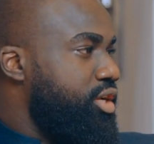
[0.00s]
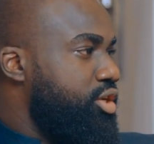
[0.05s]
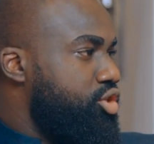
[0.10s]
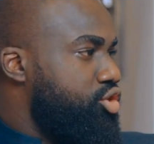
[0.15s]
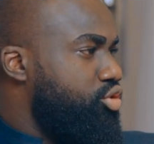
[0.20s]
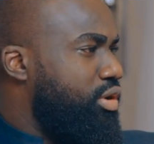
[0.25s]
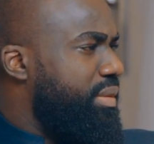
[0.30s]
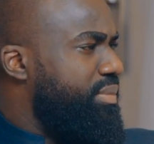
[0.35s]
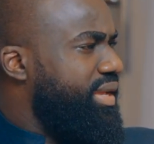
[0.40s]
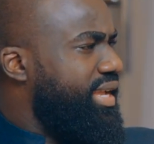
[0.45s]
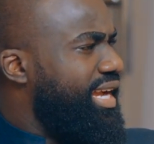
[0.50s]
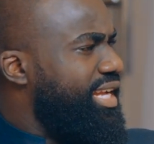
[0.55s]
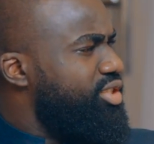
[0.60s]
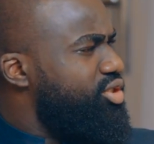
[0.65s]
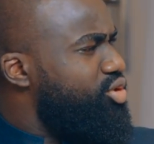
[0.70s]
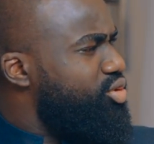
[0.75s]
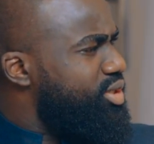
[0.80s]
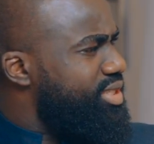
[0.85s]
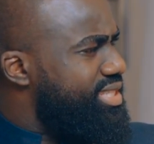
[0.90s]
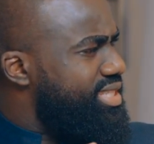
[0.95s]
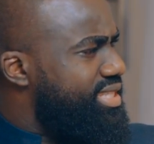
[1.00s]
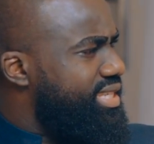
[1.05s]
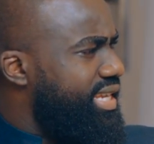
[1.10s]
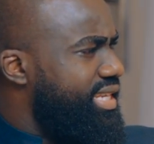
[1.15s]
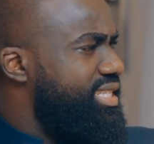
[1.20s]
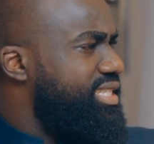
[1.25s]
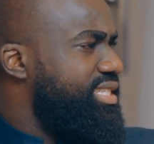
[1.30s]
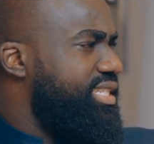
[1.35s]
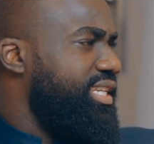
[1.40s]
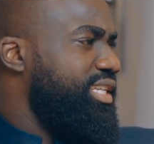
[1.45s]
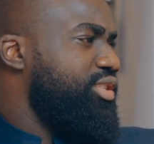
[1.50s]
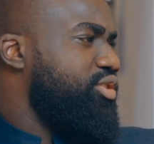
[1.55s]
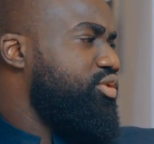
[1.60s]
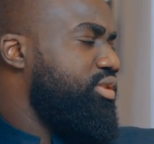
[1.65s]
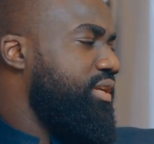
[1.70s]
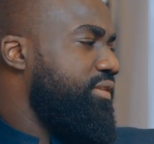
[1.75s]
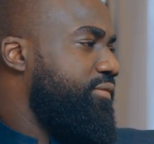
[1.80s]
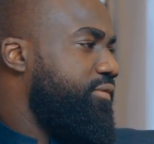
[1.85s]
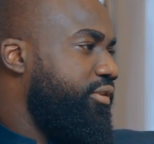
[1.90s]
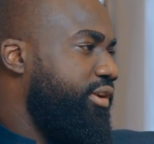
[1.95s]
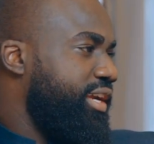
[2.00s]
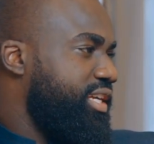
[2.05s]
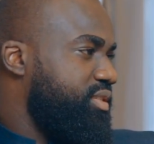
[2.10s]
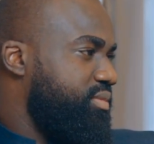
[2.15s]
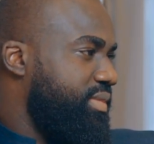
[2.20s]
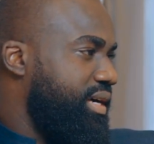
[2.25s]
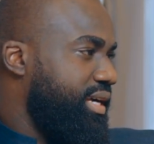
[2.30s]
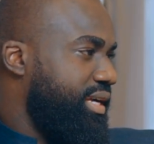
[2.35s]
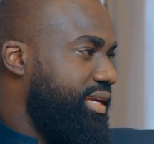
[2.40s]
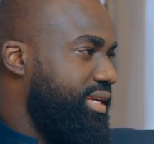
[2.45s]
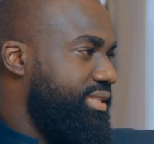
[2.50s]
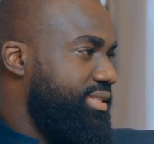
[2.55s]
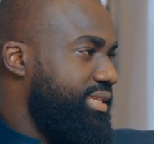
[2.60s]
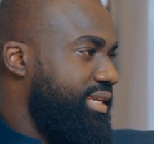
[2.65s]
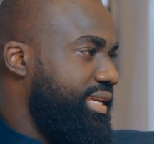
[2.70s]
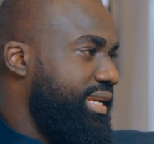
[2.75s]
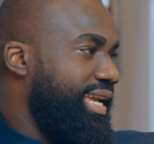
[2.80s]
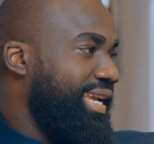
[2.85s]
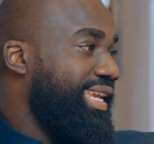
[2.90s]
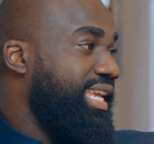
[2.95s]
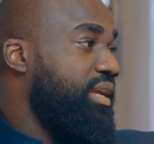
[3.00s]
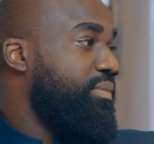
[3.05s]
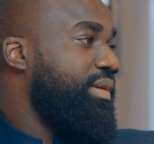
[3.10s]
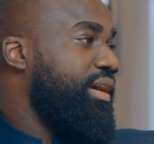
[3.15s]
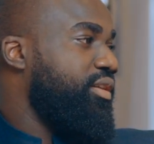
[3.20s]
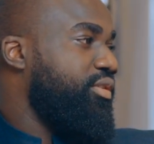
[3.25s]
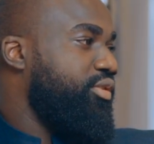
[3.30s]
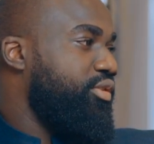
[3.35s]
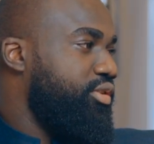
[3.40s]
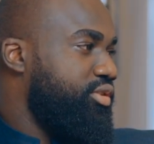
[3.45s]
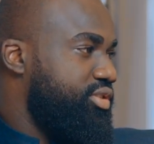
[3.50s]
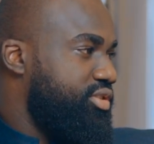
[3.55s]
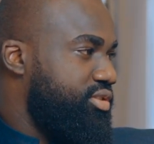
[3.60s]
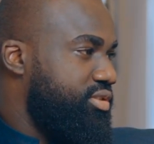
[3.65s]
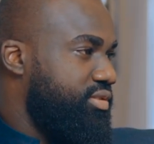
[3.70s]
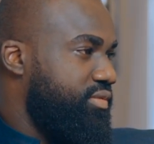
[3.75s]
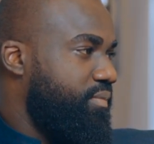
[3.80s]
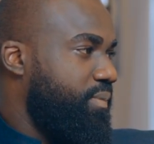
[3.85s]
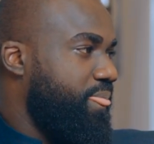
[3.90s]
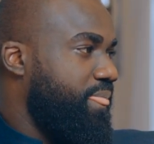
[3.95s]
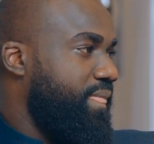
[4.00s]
So I began to search into the Forex market, and I came across